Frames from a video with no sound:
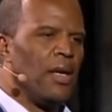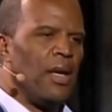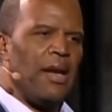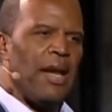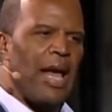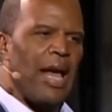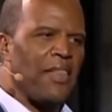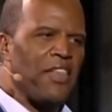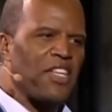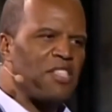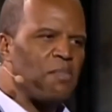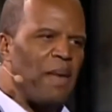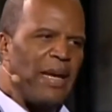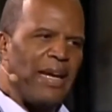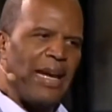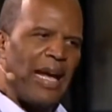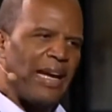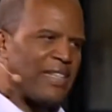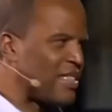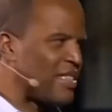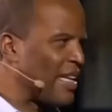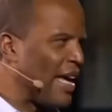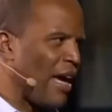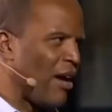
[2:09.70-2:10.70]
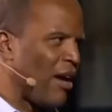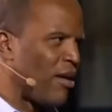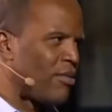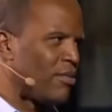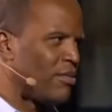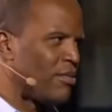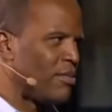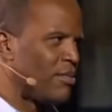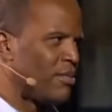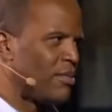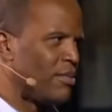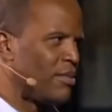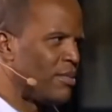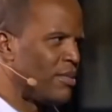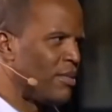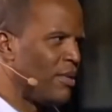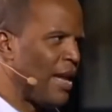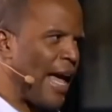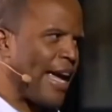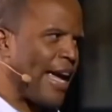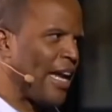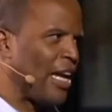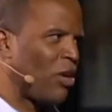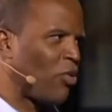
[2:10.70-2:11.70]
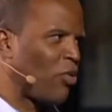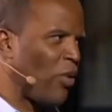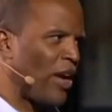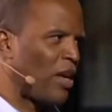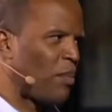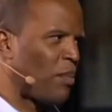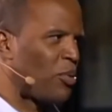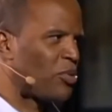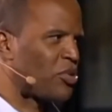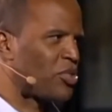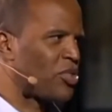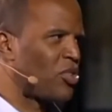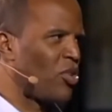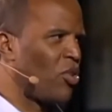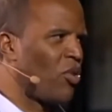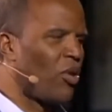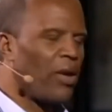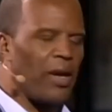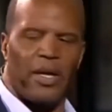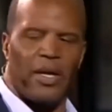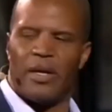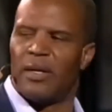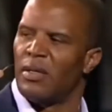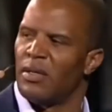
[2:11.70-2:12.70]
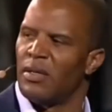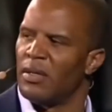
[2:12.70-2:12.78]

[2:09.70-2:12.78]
Now, this may not sound like an incredible story,